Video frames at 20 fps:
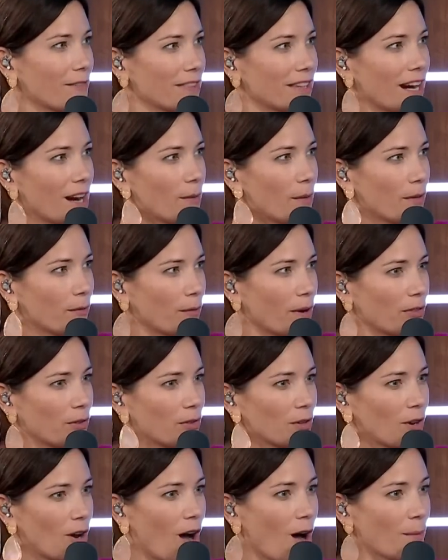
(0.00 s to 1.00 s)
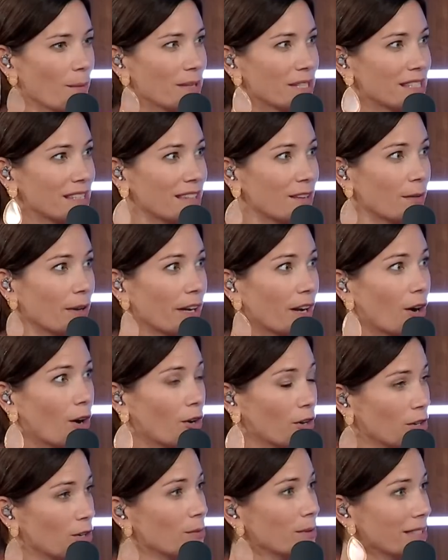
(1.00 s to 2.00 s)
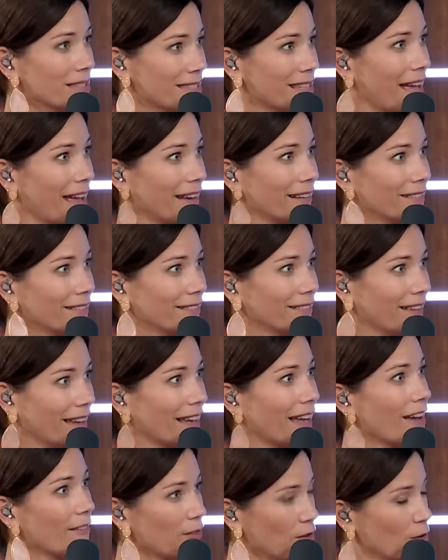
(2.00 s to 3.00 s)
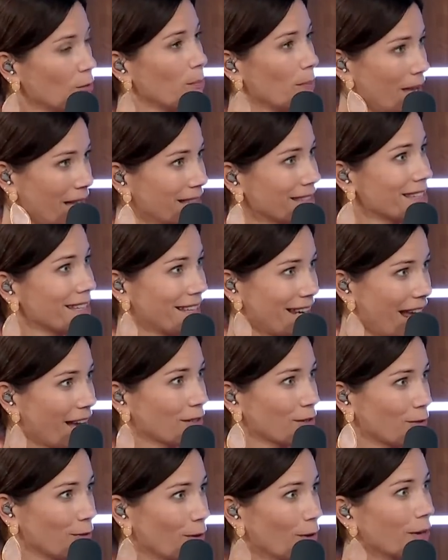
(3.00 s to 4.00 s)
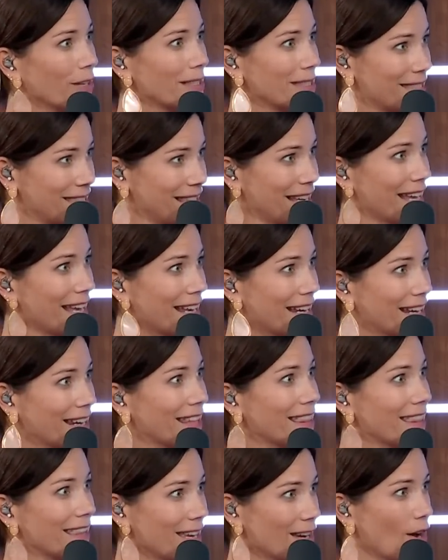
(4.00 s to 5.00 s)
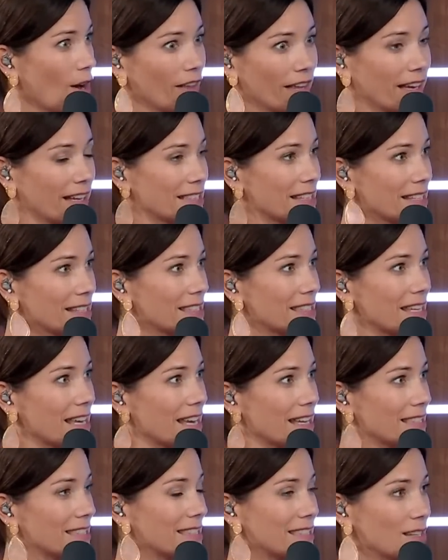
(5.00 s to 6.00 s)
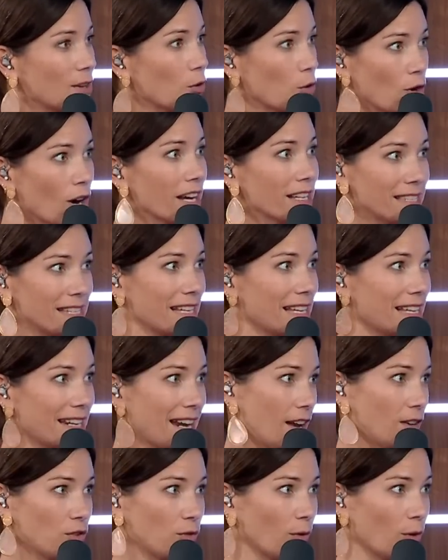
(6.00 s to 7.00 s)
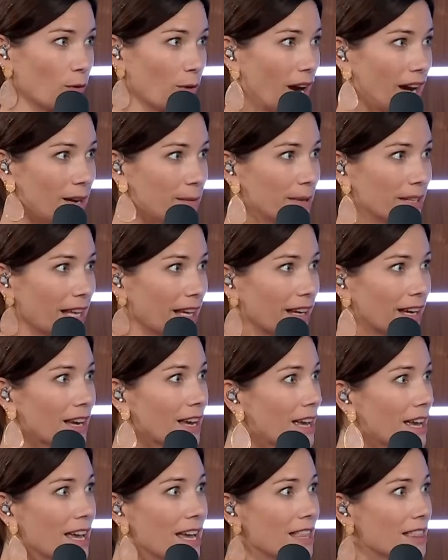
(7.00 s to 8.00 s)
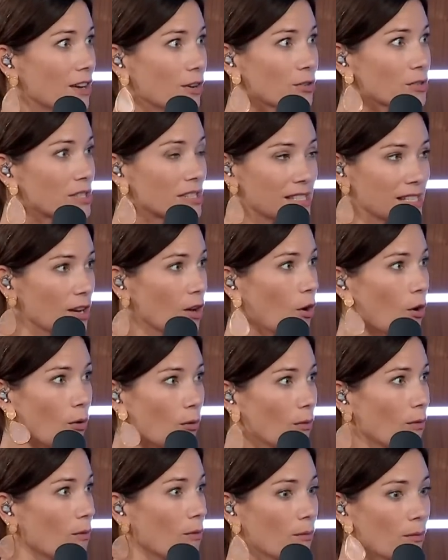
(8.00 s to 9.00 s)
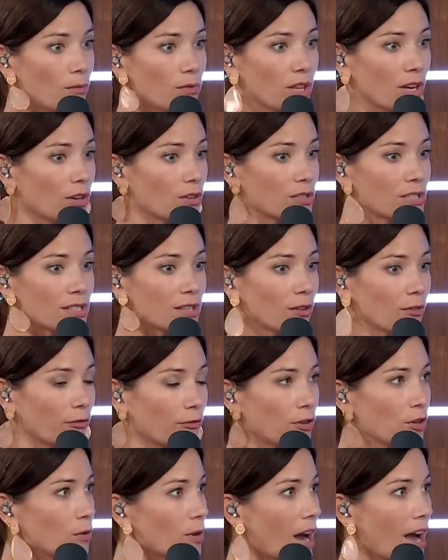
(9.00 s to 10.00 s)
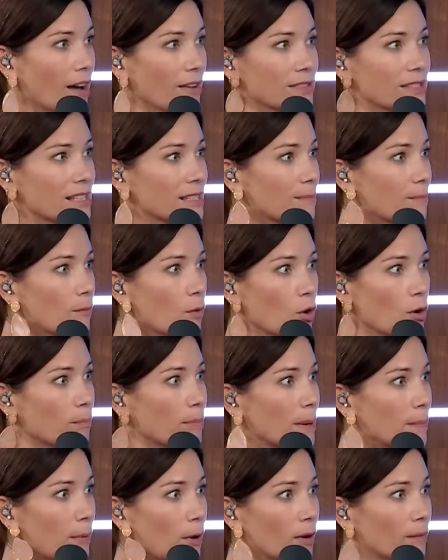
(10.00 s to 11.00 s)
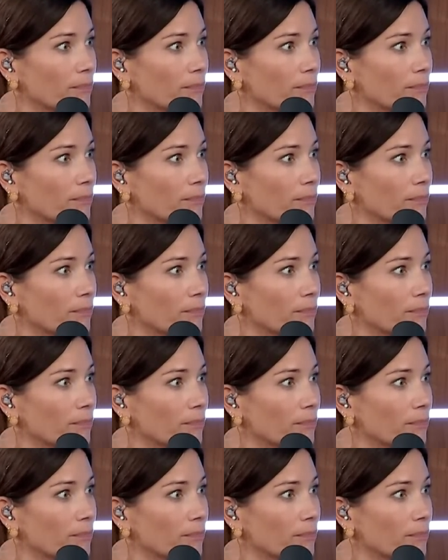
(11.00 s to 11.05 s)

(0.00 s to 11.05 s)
And then I went and read through the comments and they were like, "Are you insane? Like have you been to Nashville and seen the like cuz it's it's still crazy in Nashville, right? I mean like there's still there are still fewer houses. He's, more the guy's people.